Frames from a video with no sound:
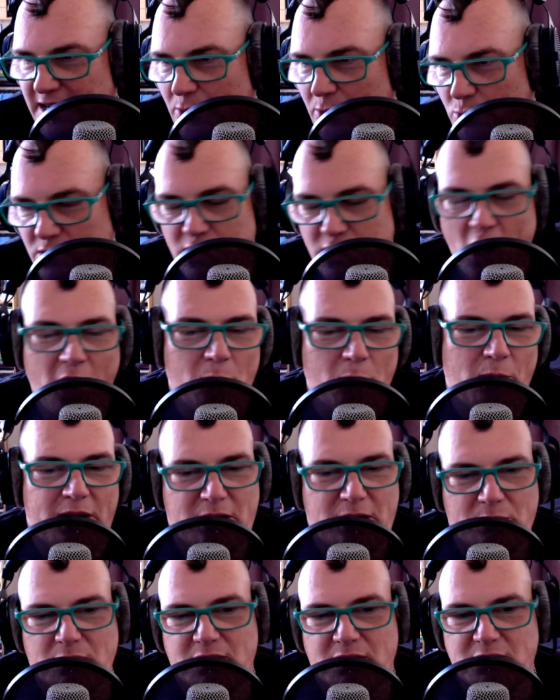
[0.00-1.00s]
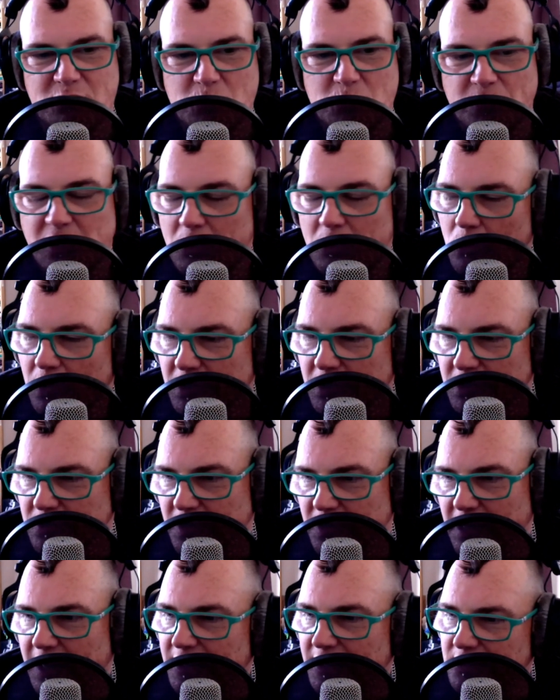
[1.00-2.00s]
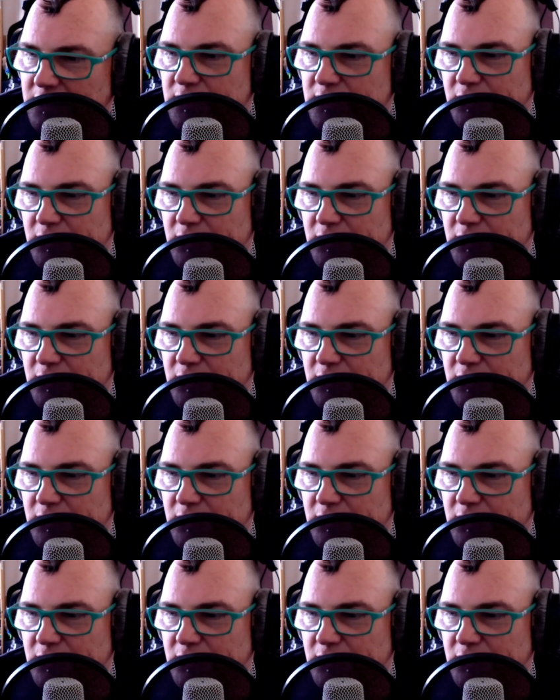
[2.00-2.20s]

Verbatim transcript: And I would not recommend it to anyone in the end.